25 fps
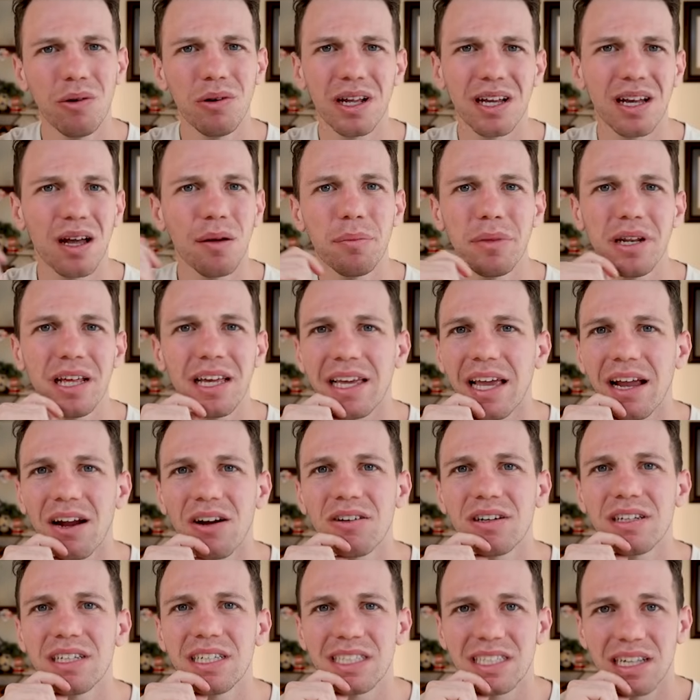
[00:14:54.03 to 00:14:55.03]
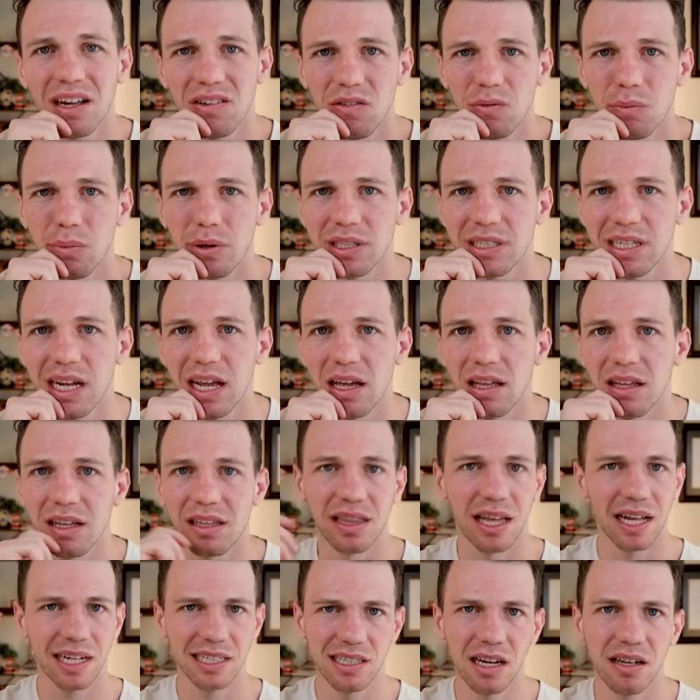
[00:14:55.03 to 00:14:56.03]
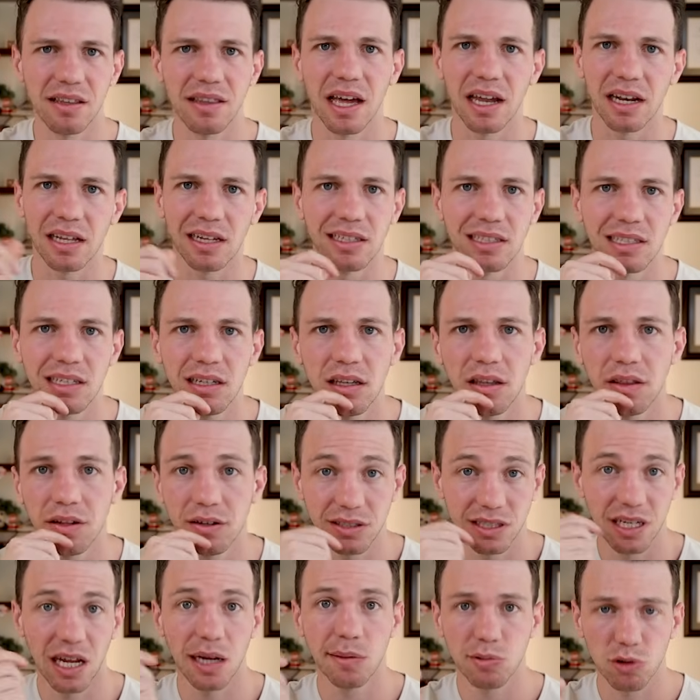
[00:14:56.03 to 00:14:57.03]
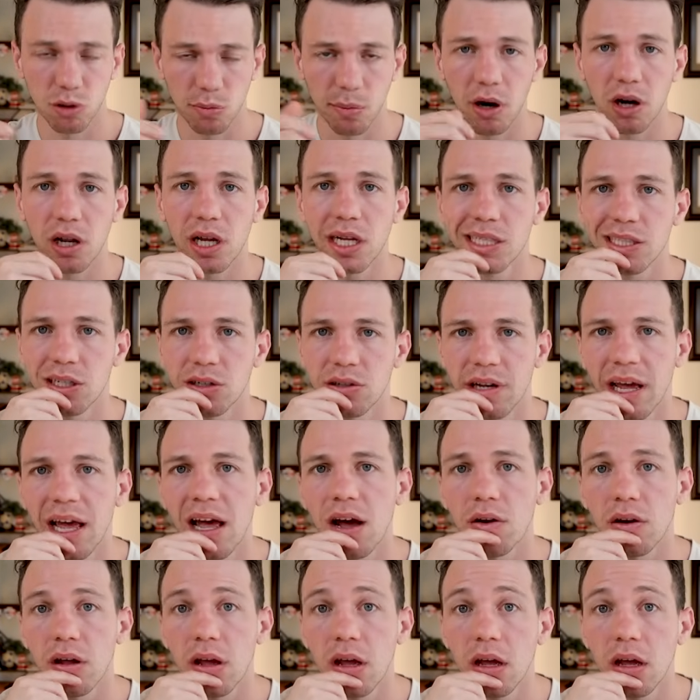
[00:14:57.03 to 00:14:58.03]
would a company guarantee 7%? Like, that's not that easy. There's times where markets are down.